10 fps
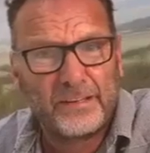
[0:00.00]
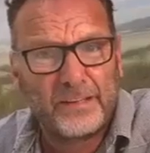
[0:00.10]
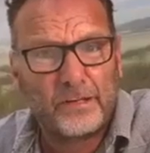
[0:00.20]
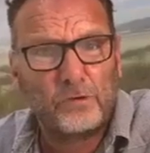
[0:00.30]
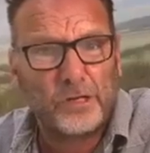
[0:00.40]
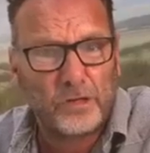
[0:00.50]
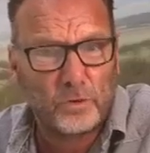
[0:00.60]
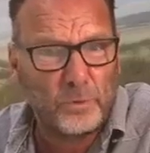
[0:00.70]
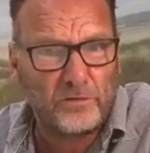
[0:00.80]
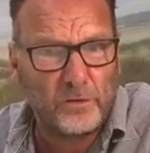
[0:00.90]
that you get a
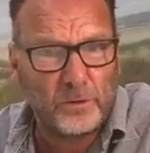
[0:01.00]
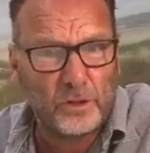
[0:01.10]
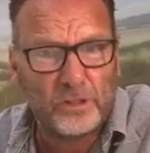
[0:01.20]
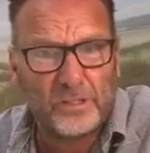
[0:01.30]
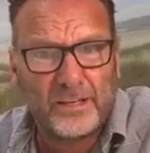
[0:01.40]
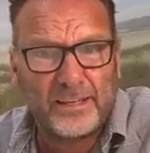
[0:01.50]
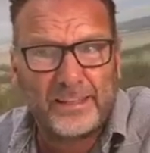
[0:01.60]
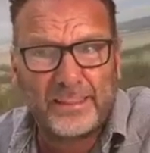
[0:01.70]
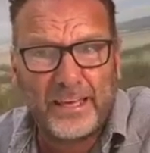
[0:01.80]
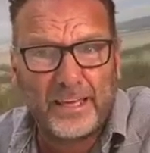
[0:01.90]
suite of images
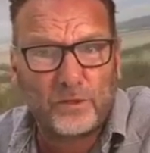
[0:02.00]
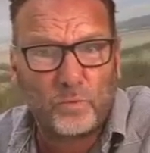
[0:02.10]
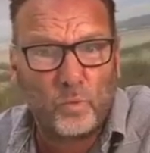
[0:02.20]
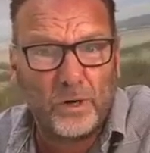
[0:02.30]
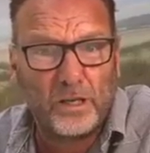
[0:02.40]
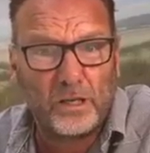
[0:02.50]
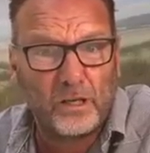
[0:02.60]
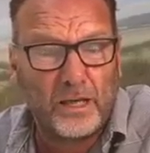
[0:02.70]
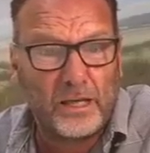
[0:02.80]
that will